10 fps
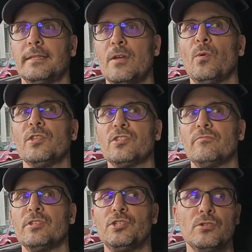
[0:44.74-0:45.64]
they want
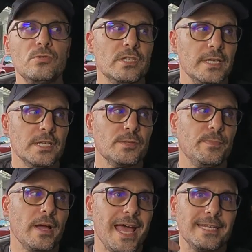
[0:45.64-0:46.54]
to reduce this
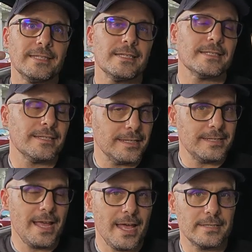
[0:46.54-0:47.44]
by adding this to the
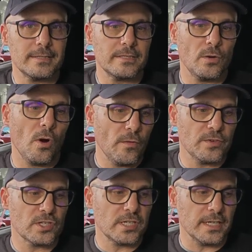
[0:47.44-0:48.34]
test. So
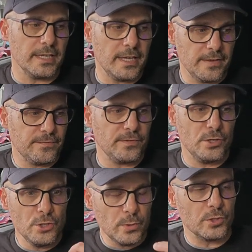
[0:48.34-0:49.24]
obviously, if
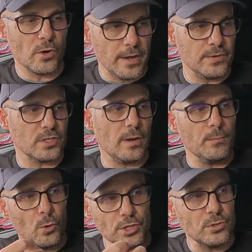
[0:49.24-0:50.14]
newer drivers... It
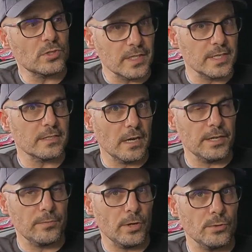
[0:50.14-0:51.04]
is
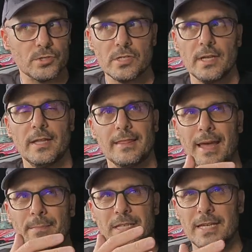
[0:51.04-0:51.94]
all other
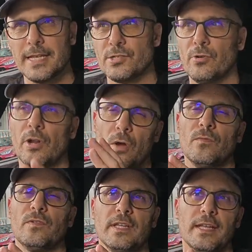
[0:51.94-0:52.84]
age groups,
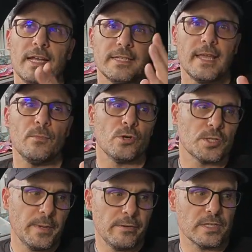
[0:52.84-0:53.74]
Roland. It
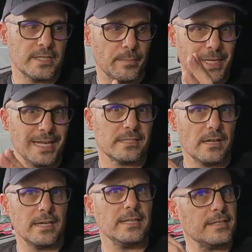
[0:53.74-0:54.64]
is quite
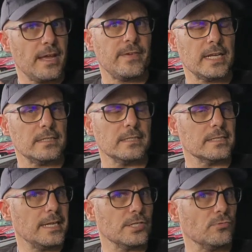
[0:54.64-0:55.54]
a big
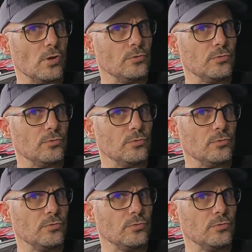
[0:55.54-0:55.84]
margin.